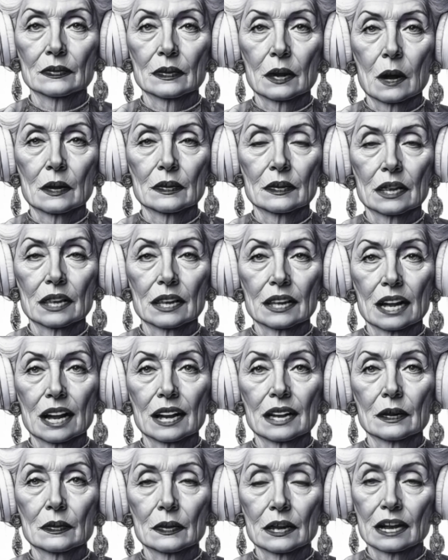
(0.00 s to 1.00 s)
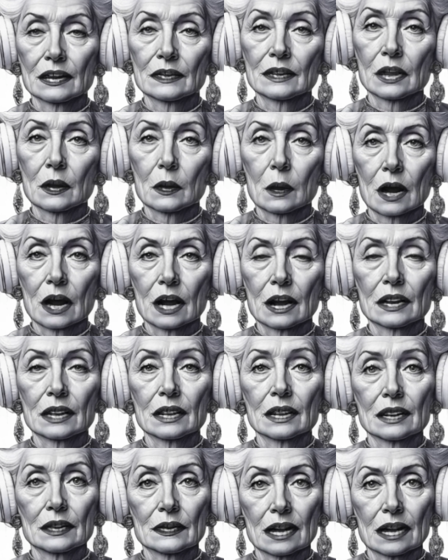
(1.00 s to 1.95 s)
often site-specific works